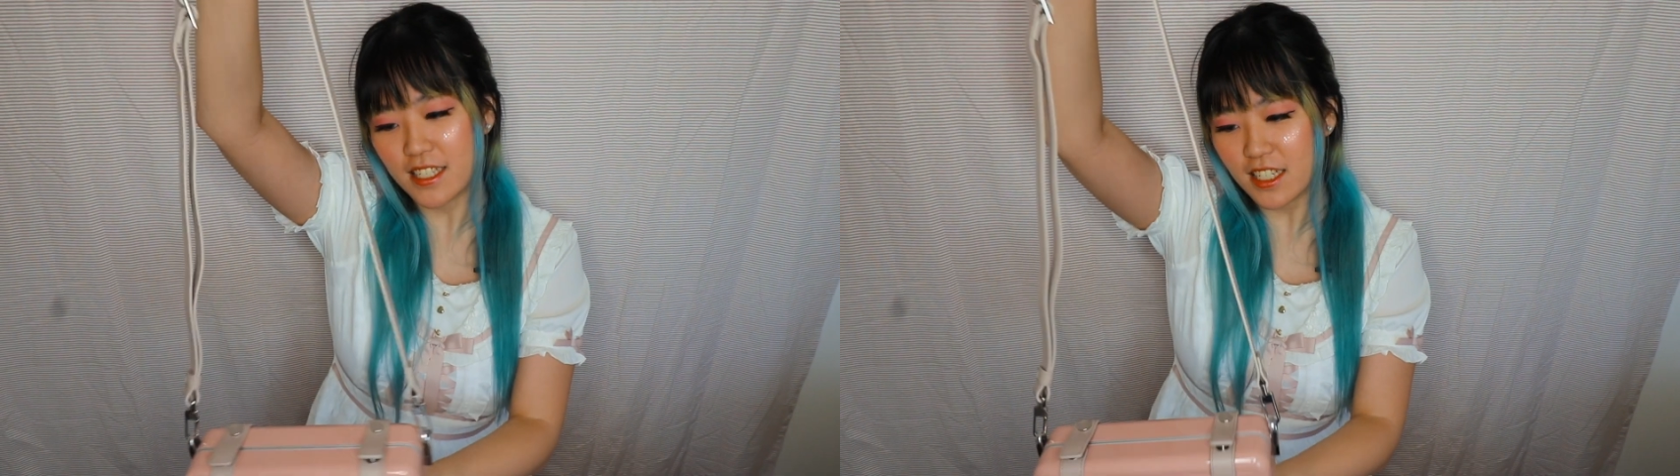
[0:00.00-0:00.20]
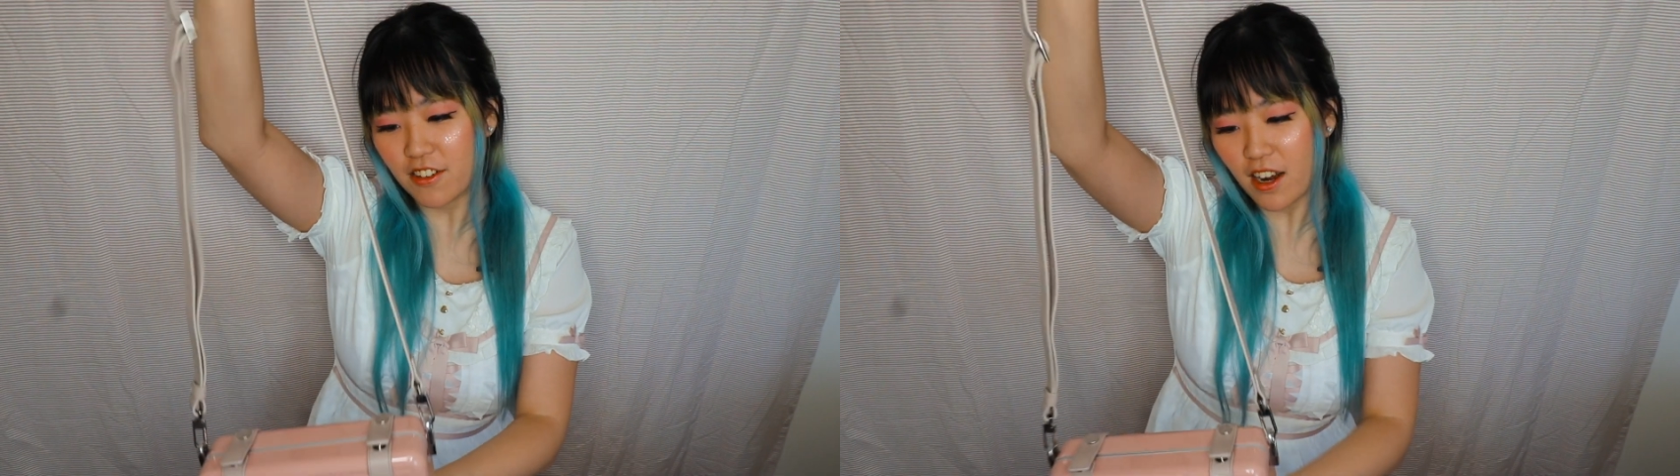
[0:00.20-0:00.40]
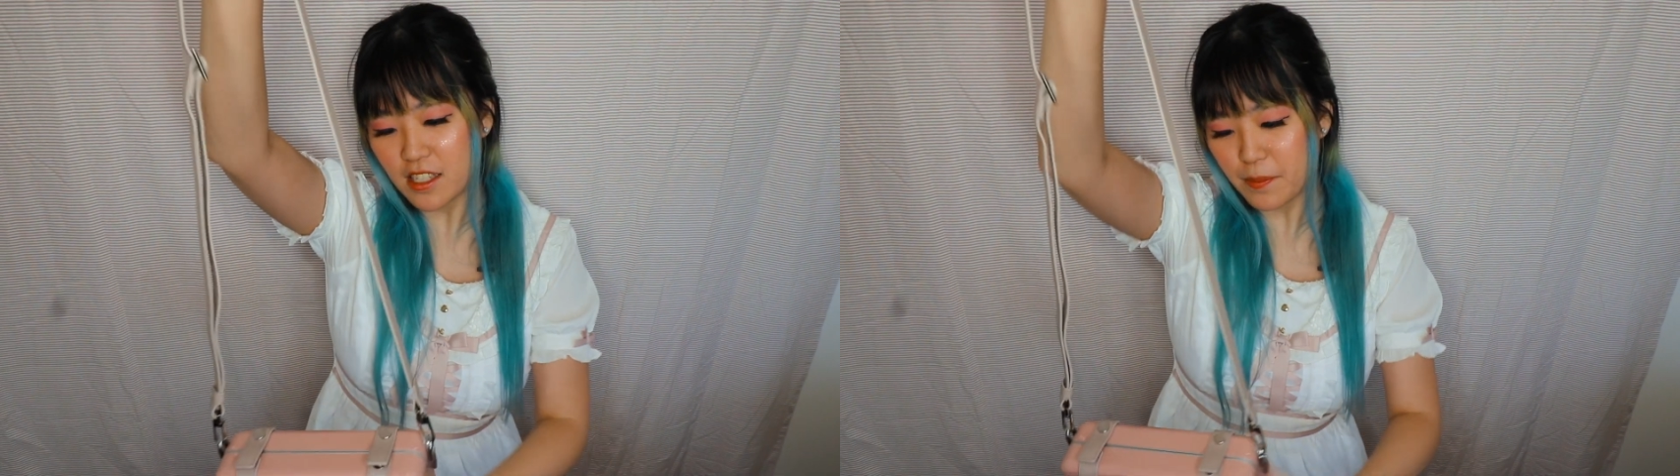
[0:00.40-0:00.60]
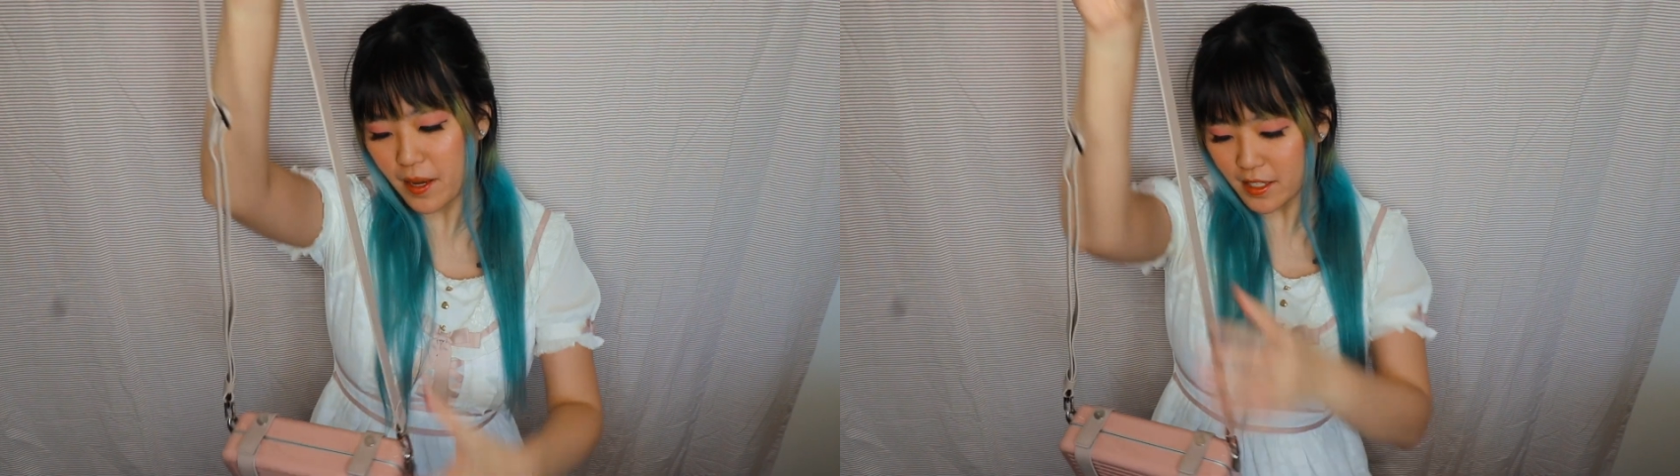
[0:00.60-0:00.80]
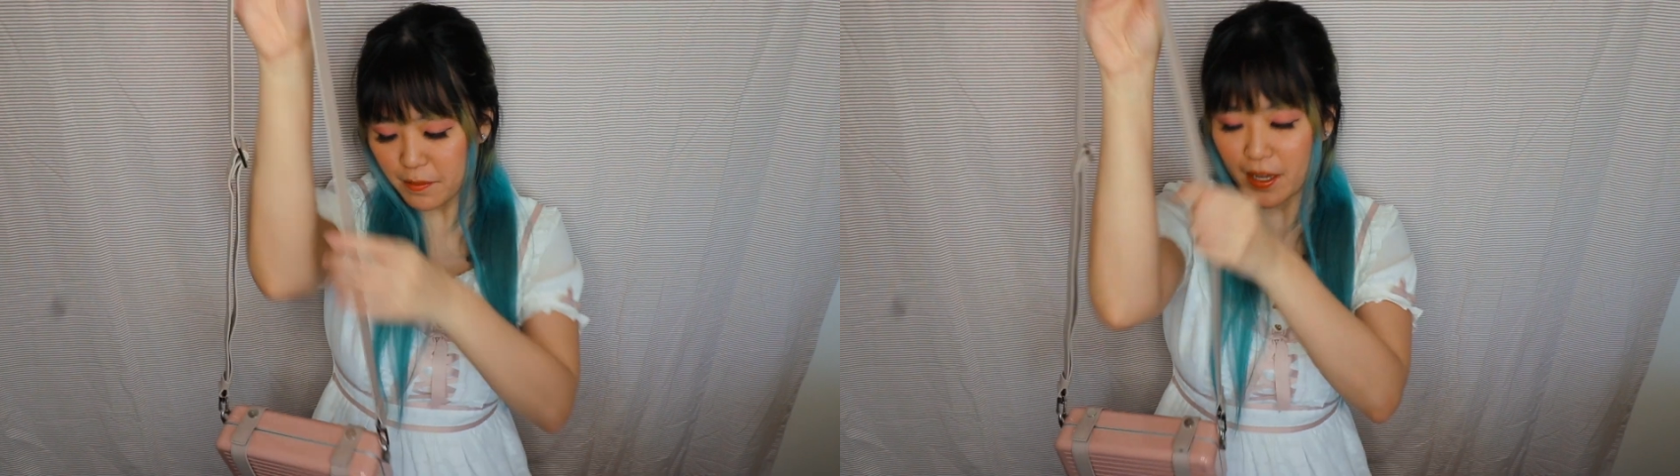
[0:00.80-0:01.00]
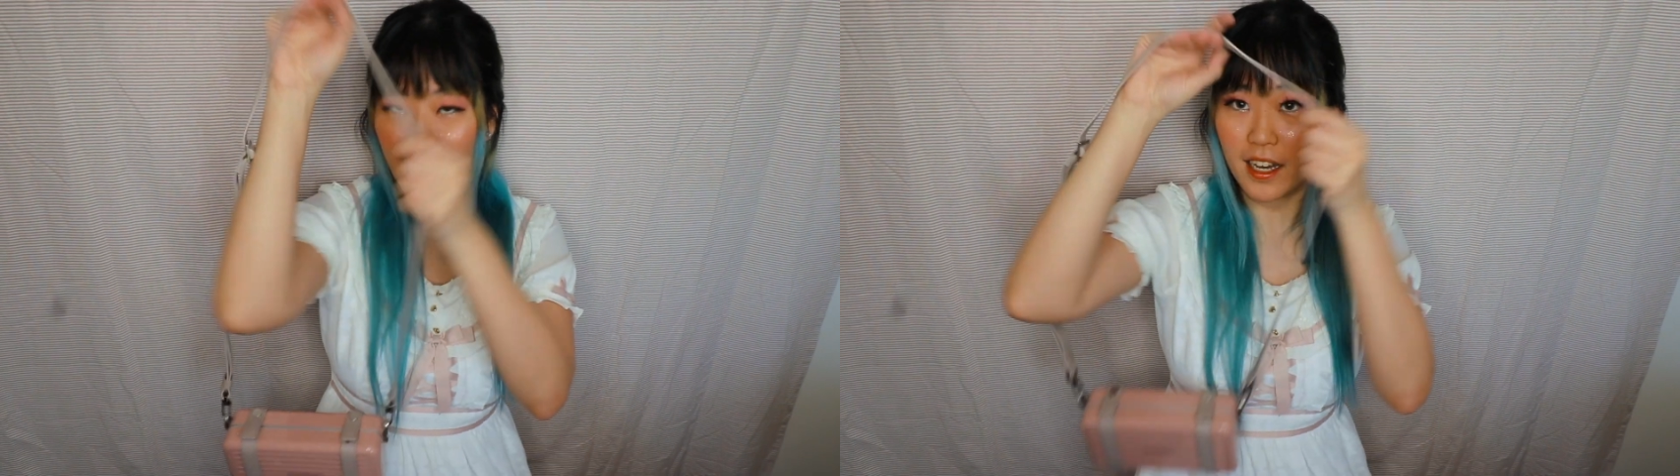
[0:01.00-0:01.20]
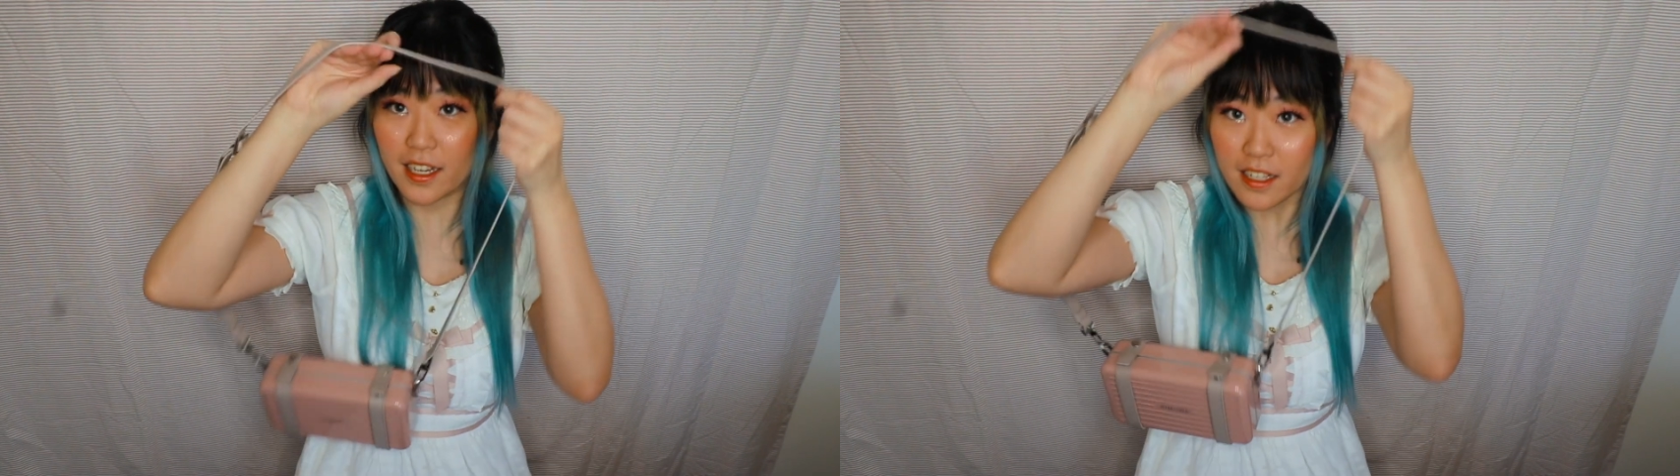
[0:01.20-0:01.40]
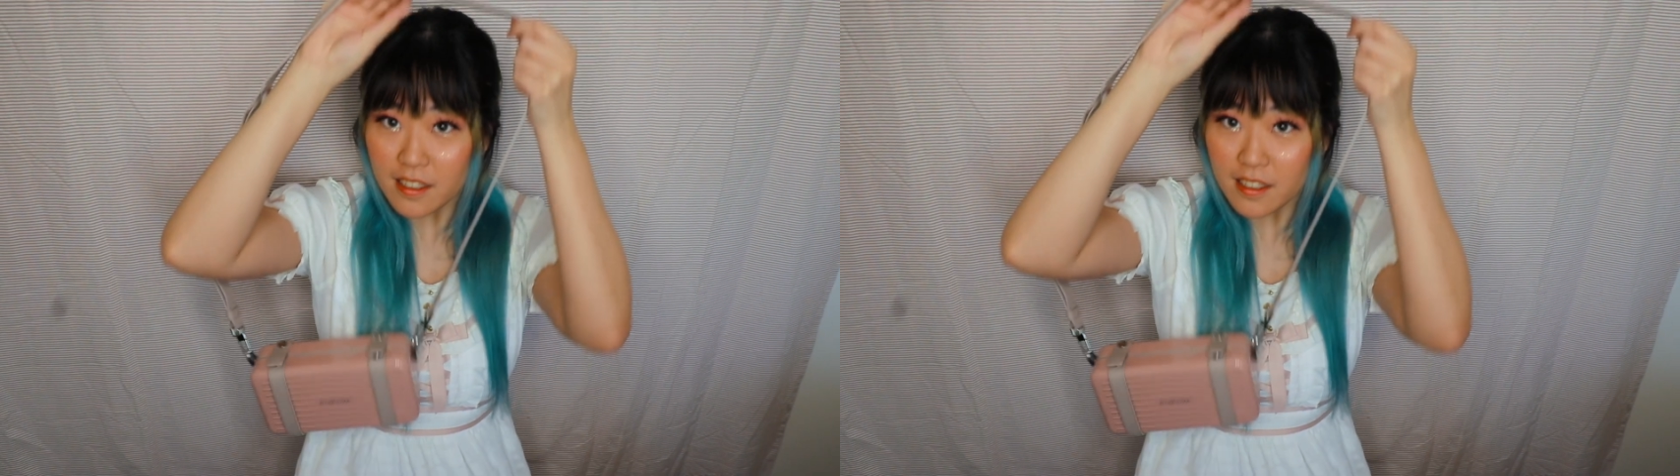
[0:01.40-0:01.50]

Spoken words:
the Crossbody Bag.